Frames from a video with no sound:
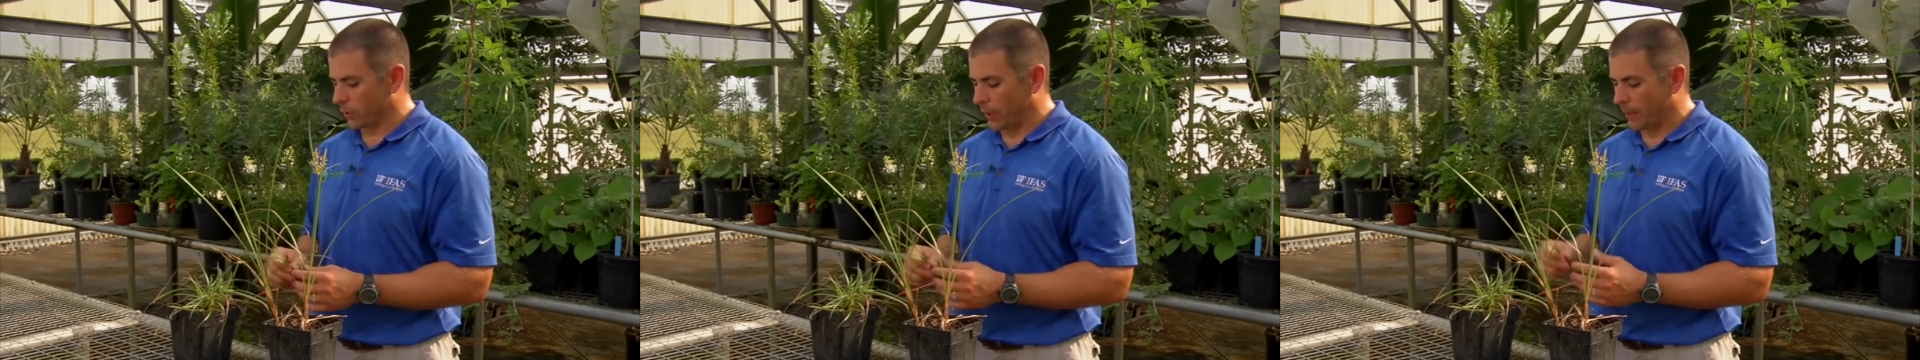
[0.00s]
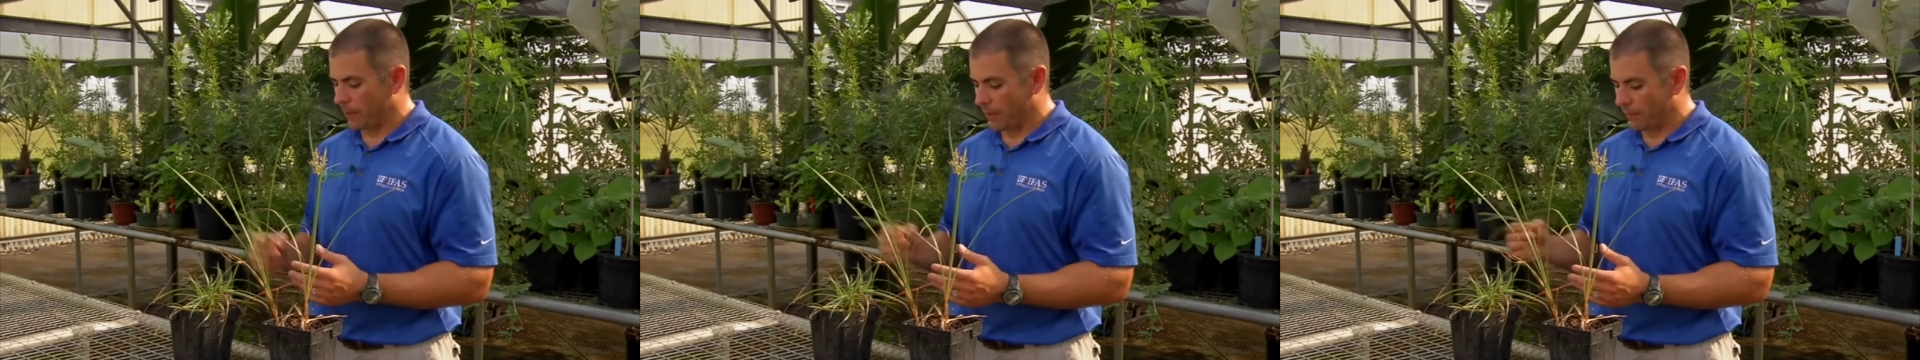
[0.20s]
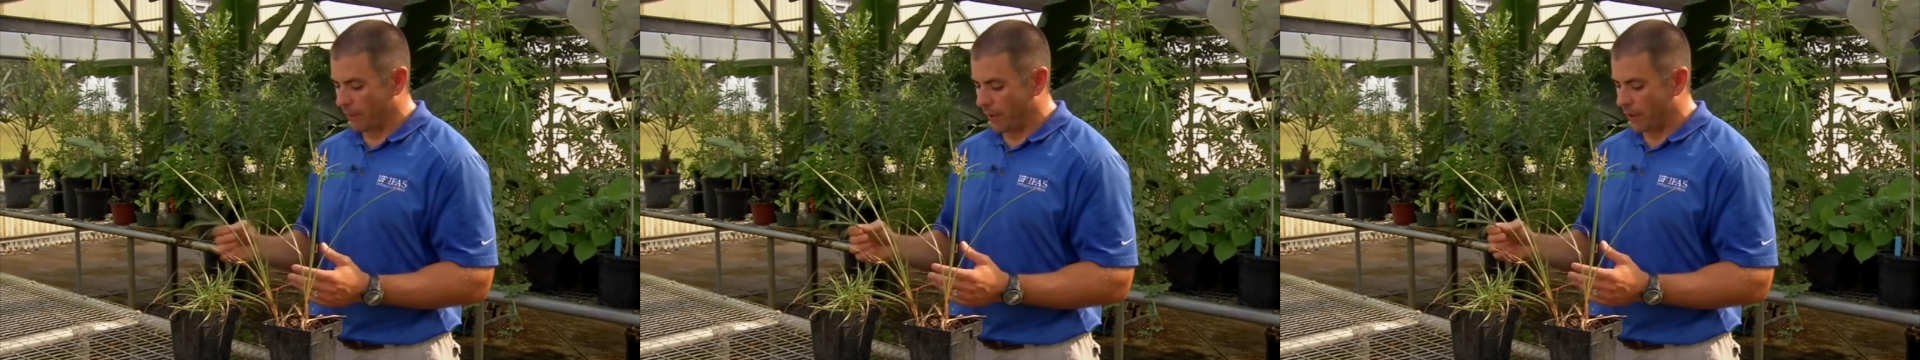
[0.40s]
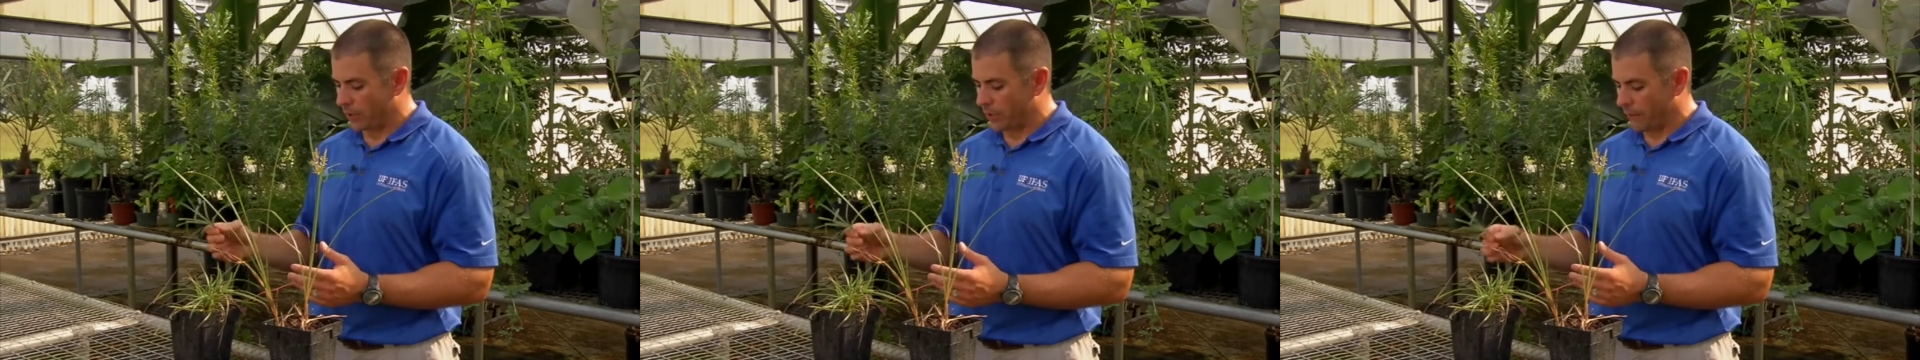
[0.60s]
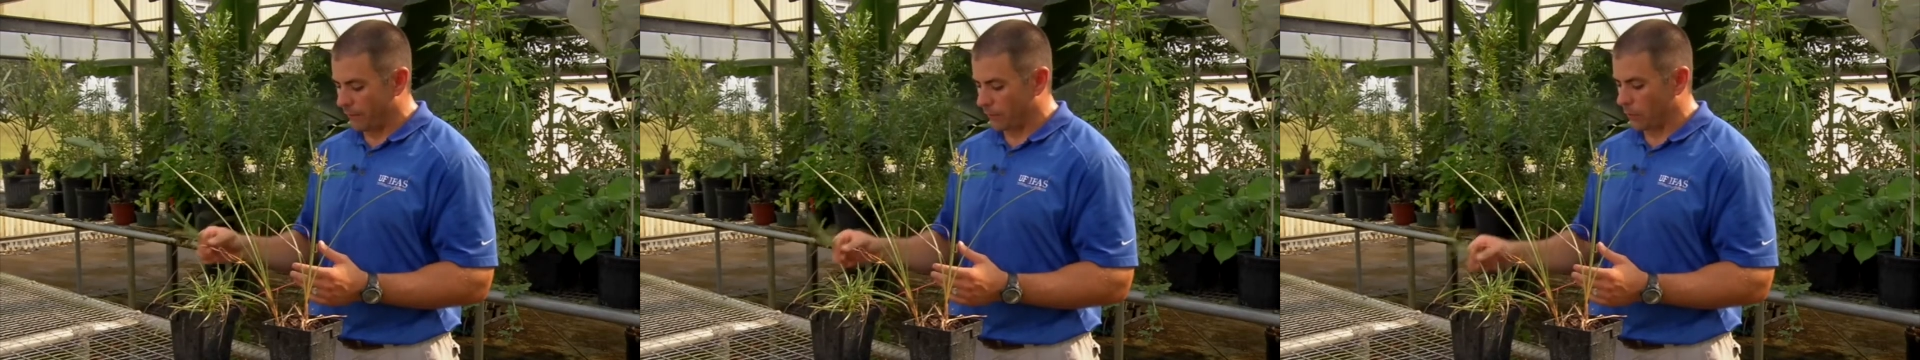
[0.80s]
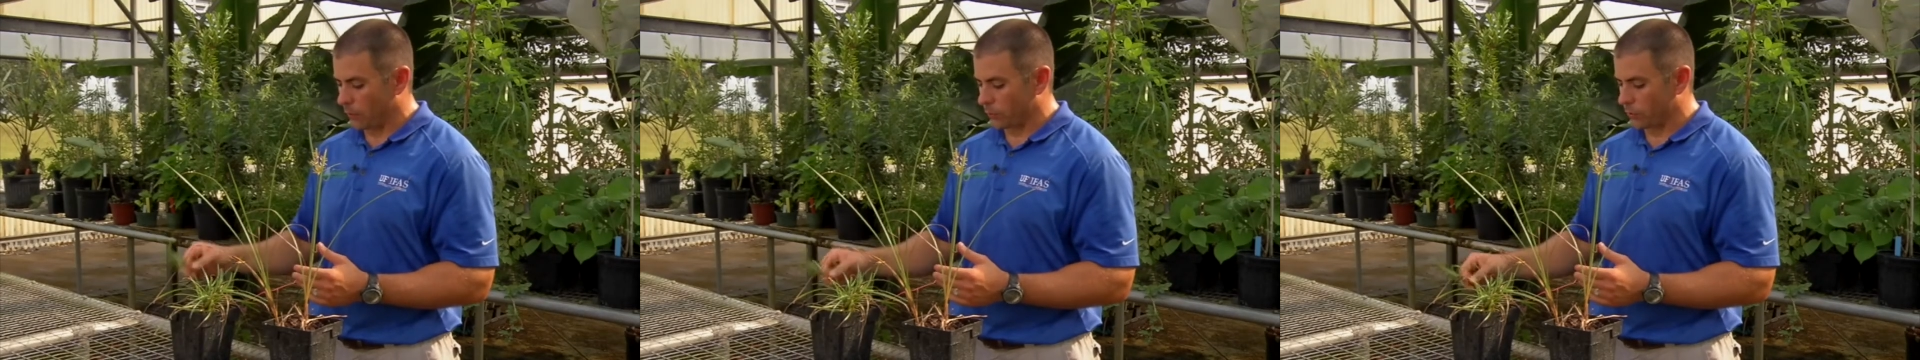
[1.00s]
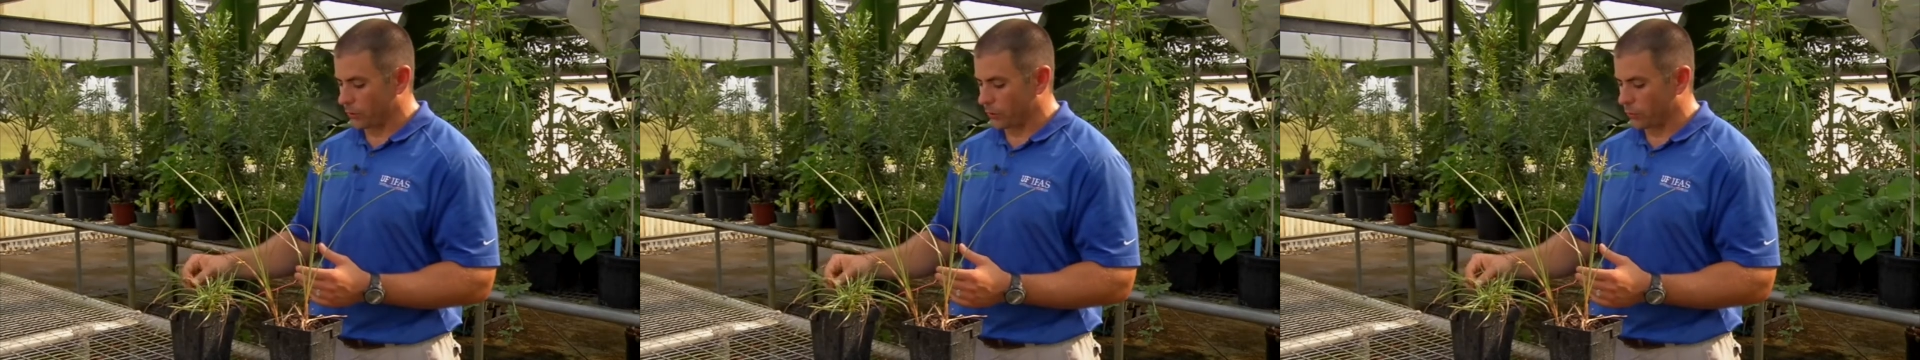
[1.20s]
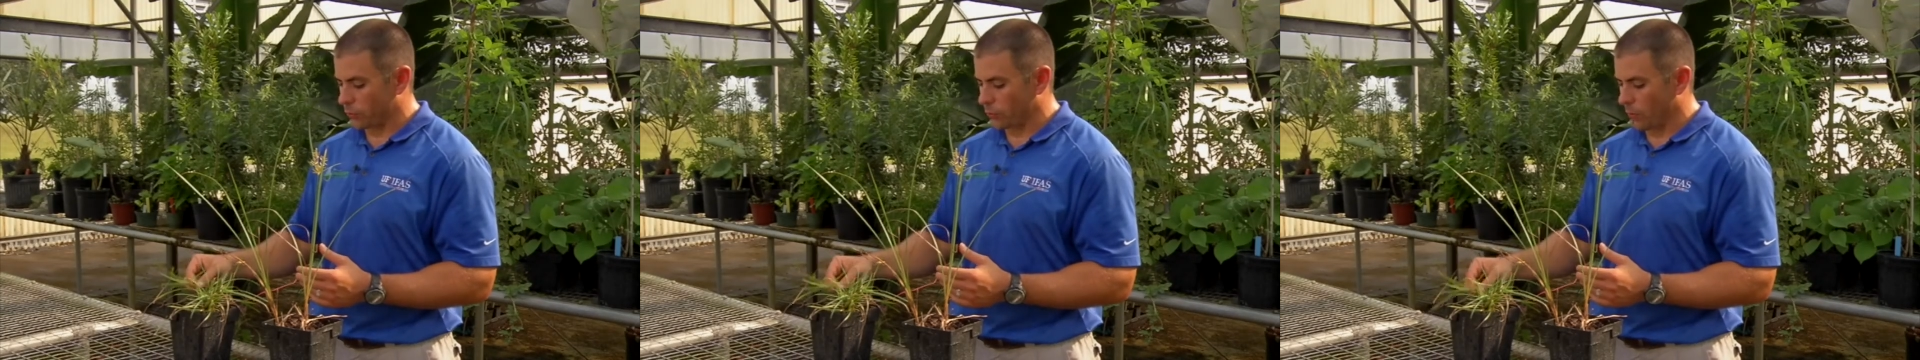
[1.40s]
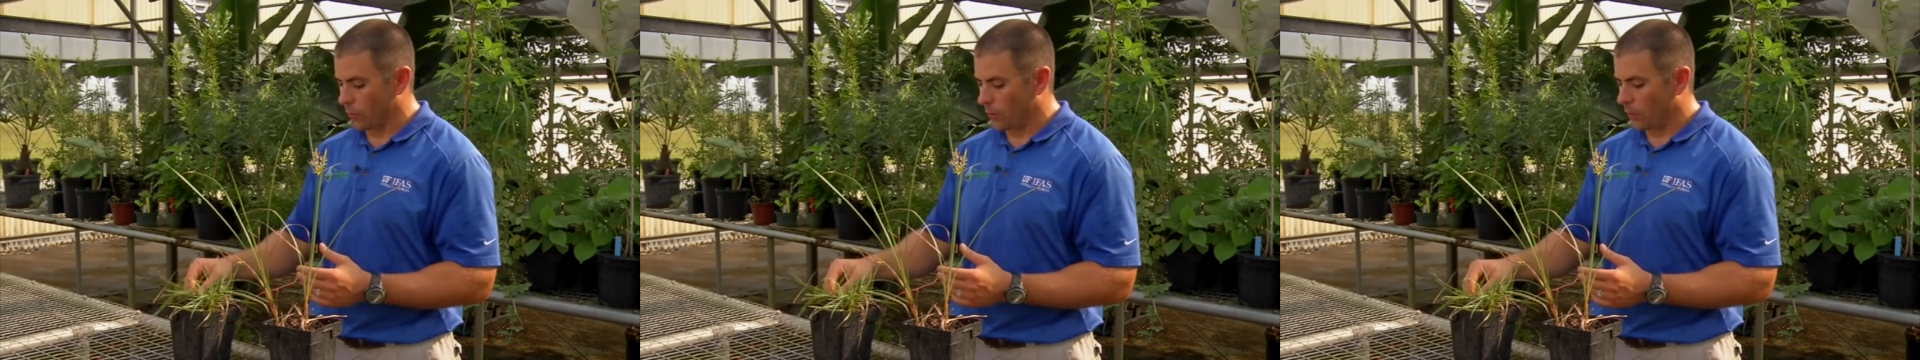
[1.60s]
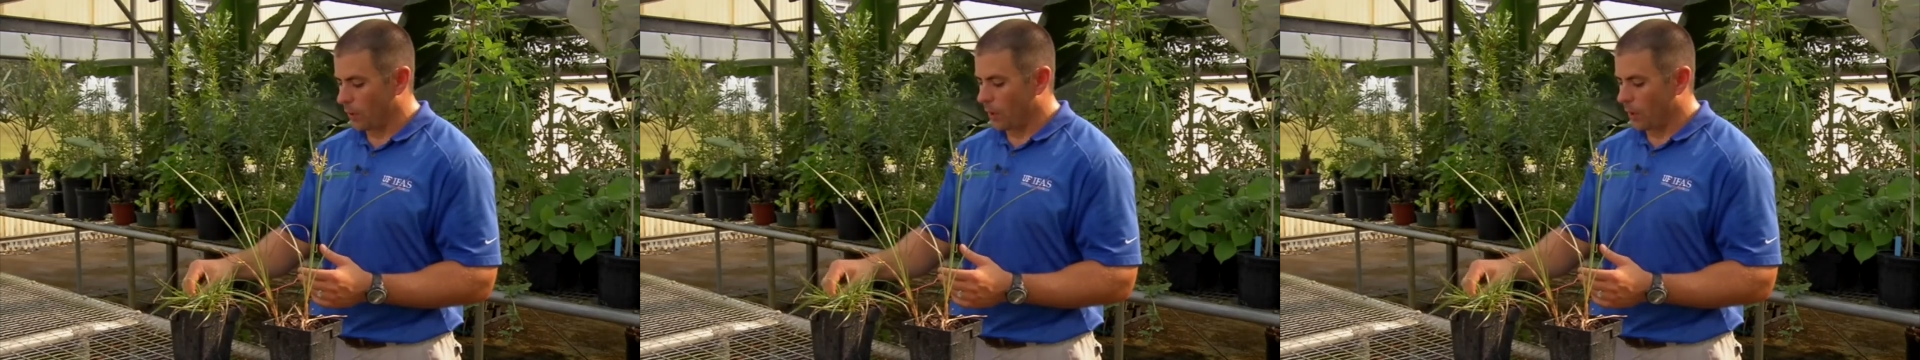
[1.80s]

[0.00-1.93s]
can be very difficult to control